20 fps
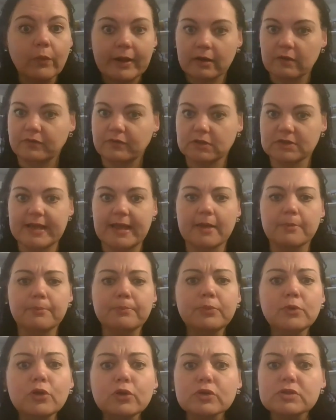wonderful day, a
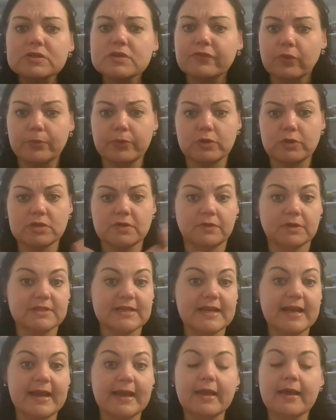beautiful, beautiful
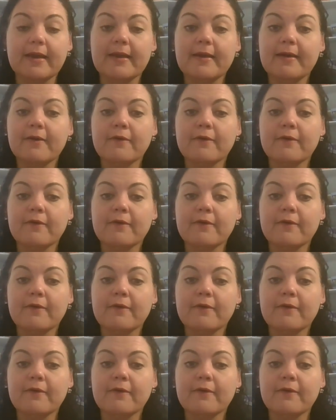day,